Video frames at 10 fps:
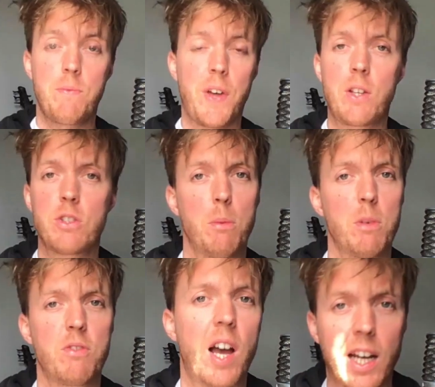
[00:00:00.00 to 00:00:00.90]
thank you so
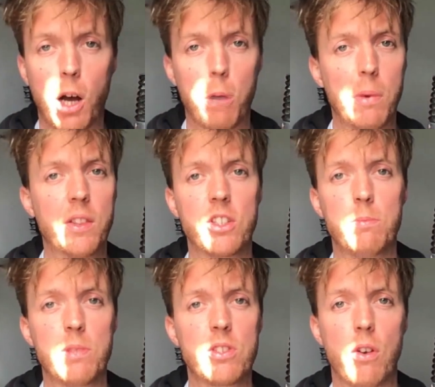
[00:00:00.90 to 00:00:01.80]
much for hanging out, mate. This
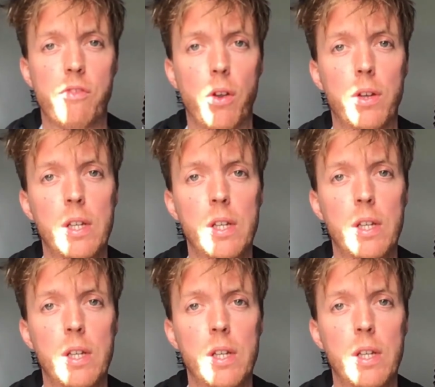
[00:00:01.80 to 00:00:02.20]
has been so fun.